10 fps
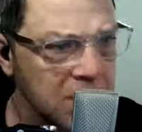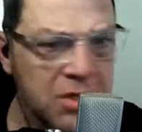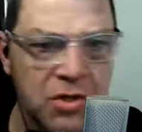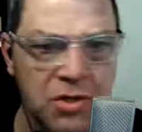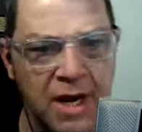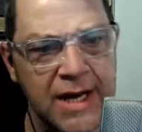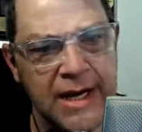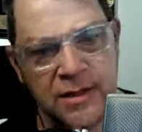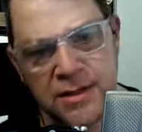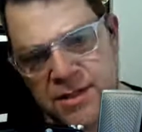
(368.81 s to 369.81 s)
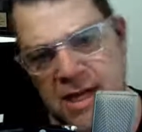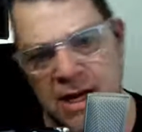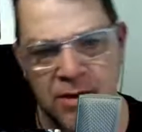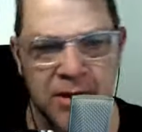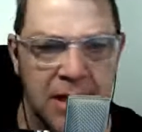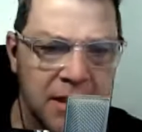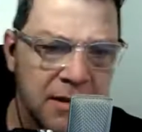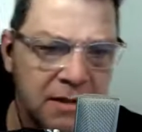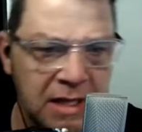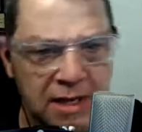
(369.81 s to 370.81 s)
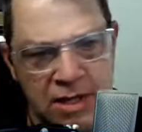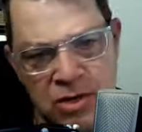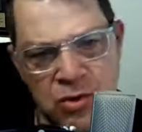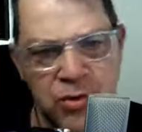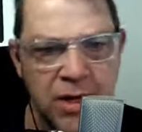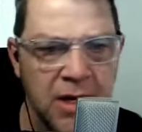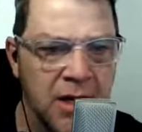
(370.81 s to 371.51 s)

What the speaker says: just to try it out, see how the new,